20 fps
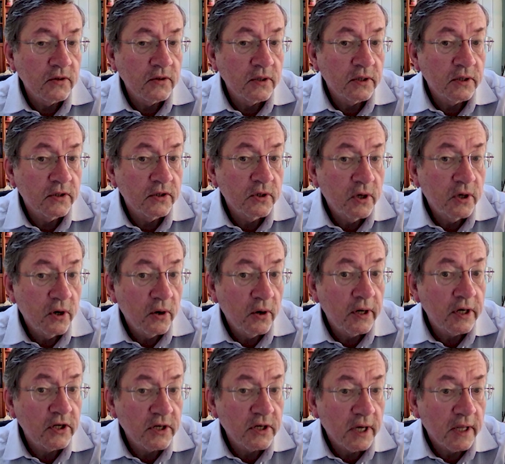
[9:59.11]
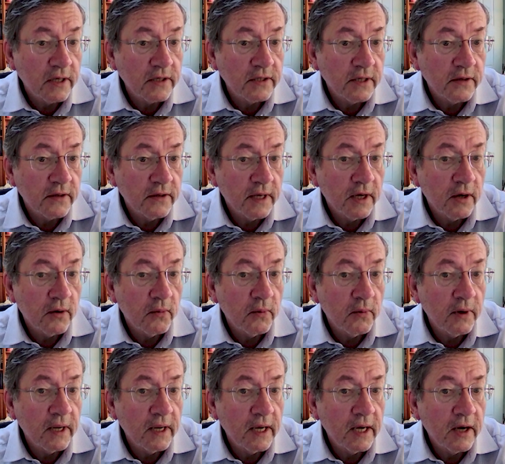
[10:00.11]
security challenge I think
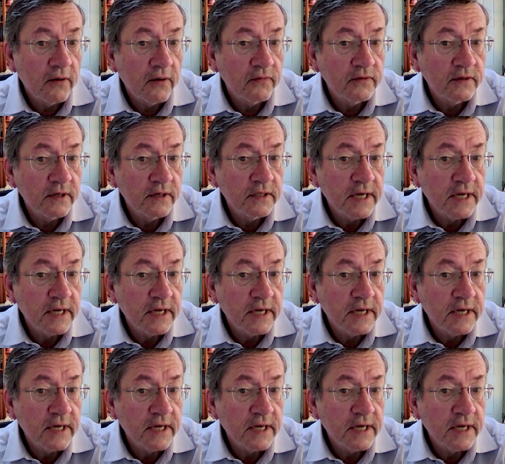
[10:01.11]
we have